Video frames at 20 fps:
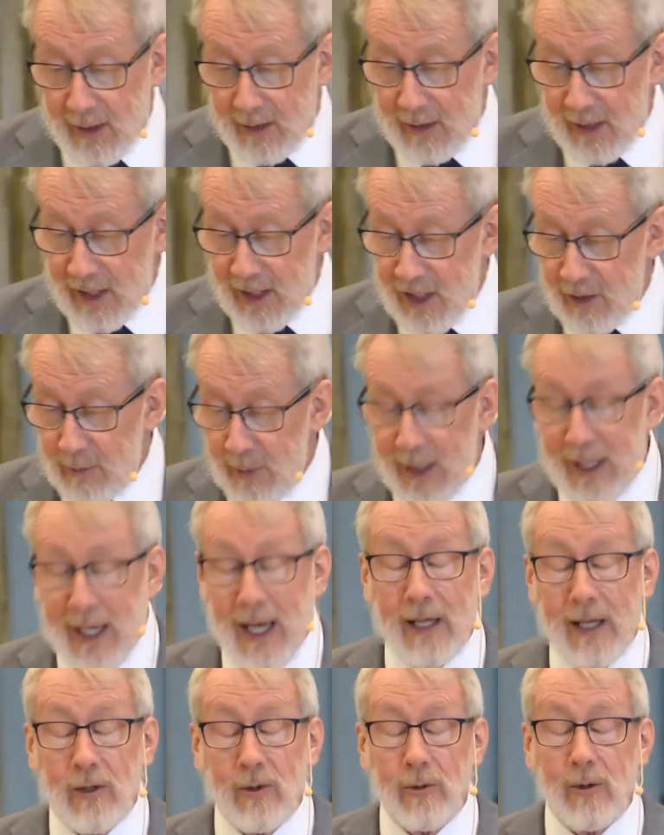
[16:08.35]
that she
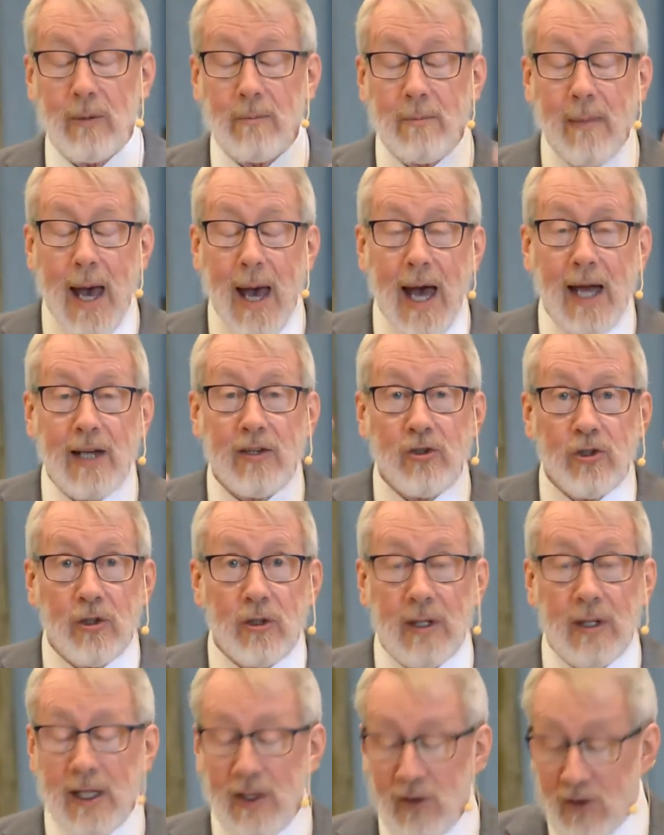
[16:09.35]
began to
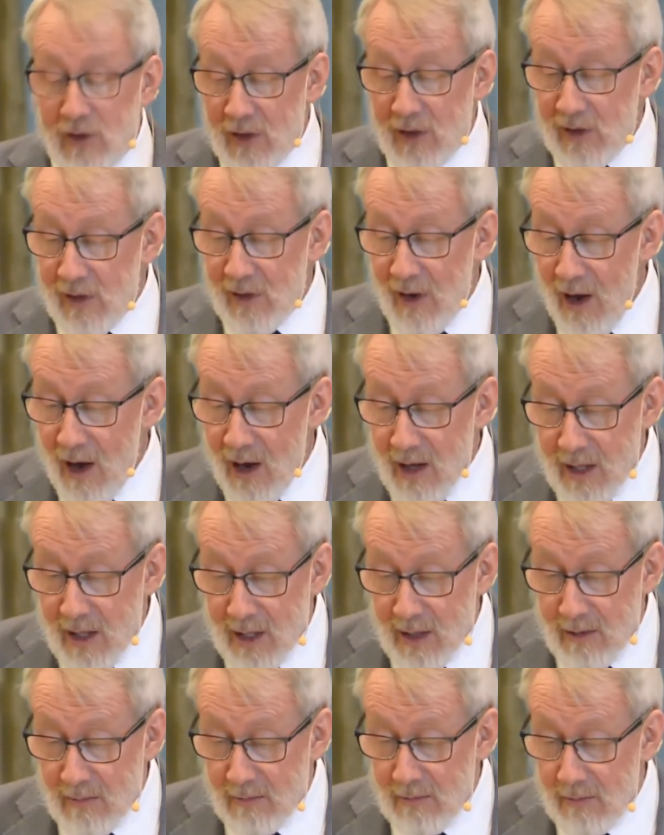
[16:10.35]
imagine that she saw
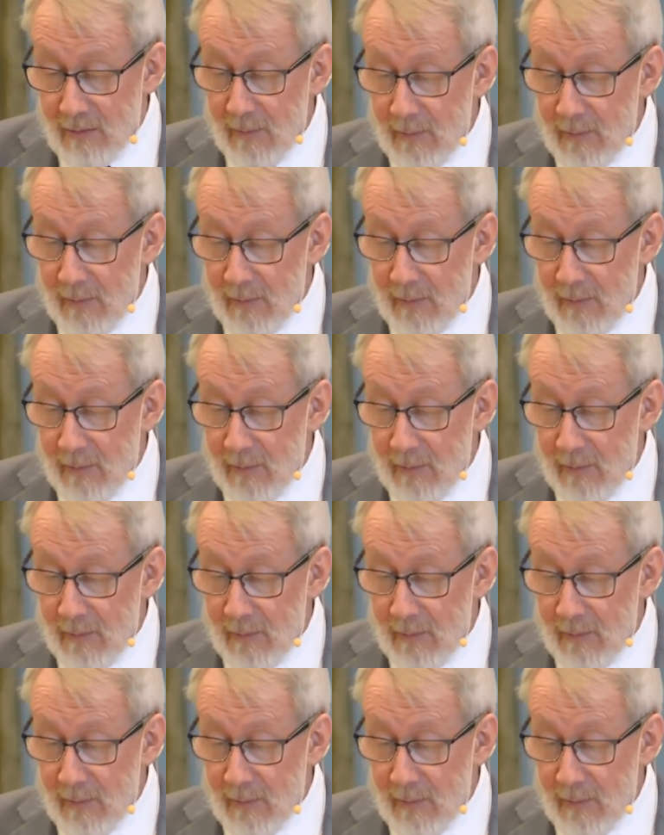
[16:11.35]
him.